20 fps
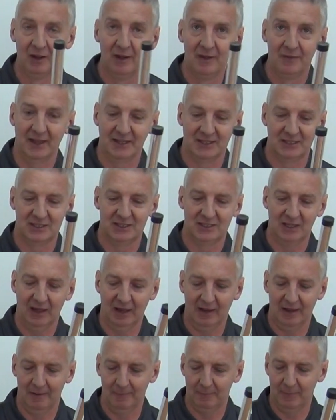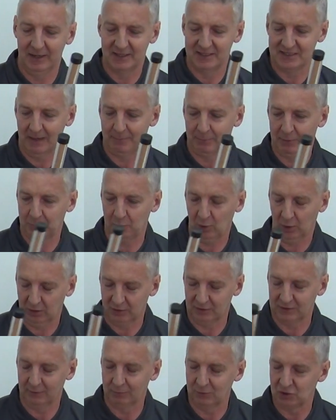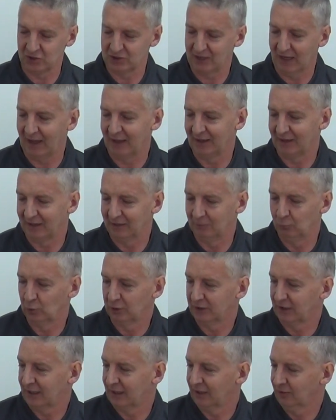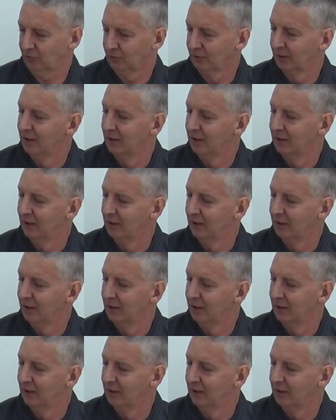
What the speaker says: That's a separate product that we just add in with the kit.